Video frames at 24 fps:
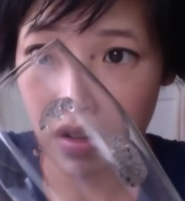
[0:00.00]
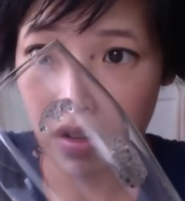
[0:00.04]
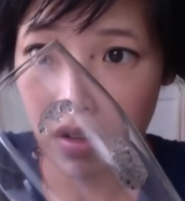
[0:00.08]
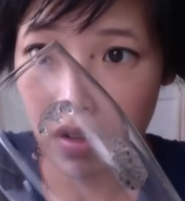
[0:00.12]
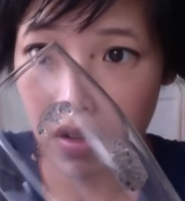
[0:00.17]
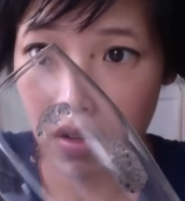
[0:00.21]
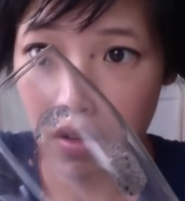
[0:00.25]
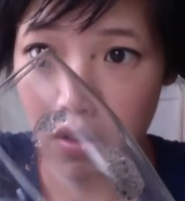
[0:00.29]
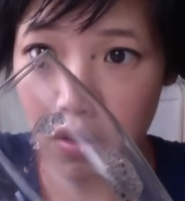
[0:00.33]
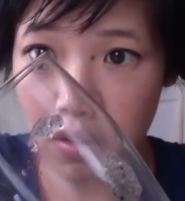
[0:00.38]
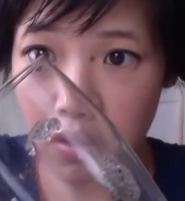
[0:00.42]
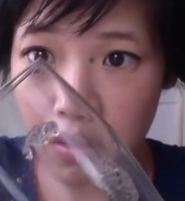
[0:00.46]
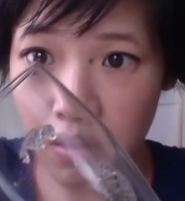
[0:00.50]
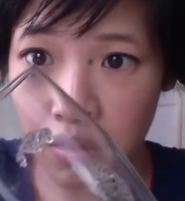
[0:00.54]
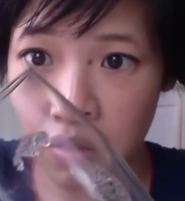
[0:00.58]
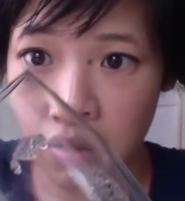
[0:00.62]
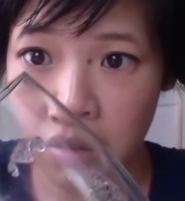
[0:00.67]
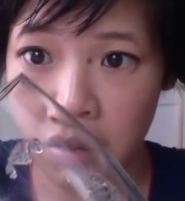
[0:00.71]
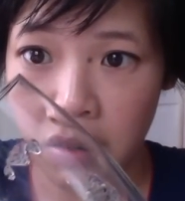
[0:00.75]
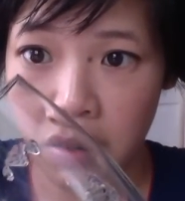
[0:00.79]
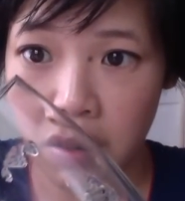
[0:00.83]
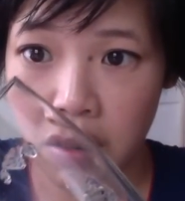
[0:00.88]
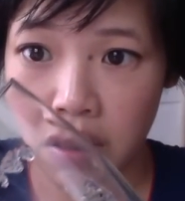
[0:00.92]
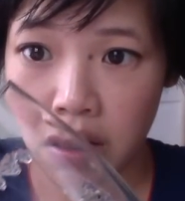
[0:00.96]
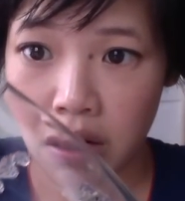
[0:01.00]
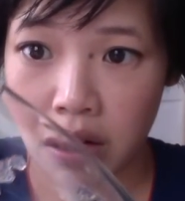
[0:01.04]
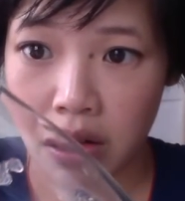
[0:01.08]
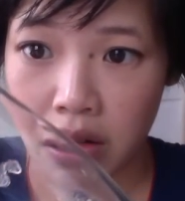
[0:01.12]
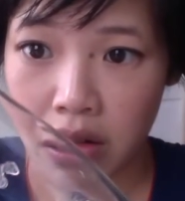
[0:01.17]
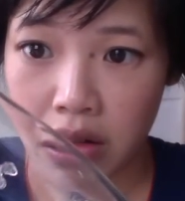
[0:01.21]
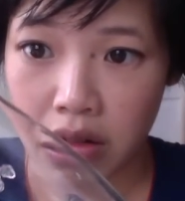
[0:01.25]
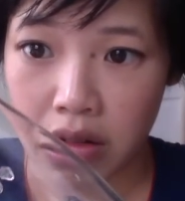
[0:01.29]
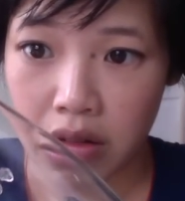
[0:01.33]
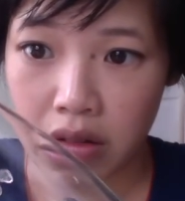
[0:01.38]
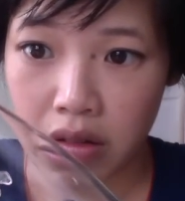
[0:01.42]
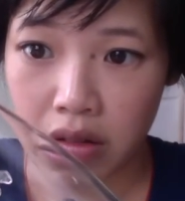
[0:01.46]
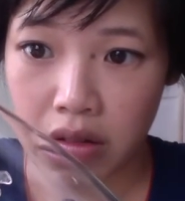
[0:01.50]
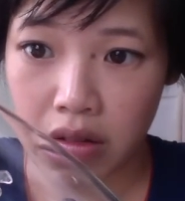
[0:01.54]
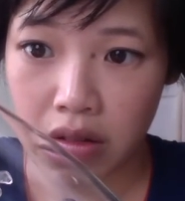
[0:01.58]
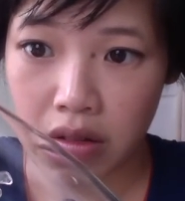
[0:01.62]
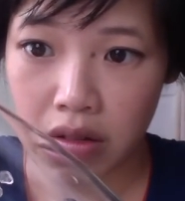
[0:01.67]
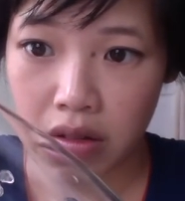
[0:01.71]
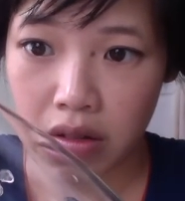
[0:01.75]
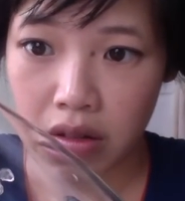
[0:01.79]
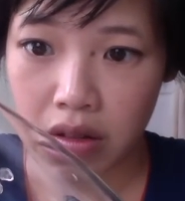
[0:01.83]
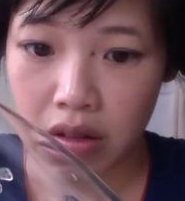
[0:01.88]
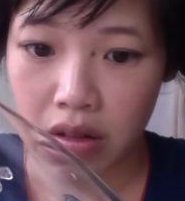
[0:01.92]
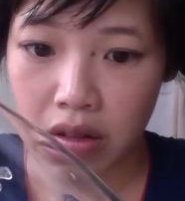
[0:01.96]

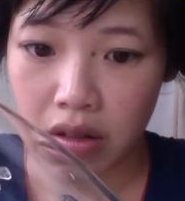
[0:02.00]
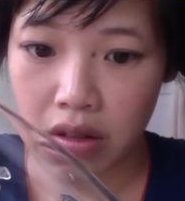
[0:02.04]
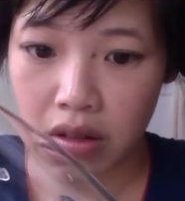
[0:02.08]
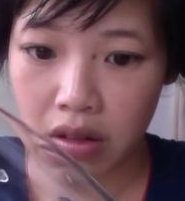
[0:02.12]
Nothing is said.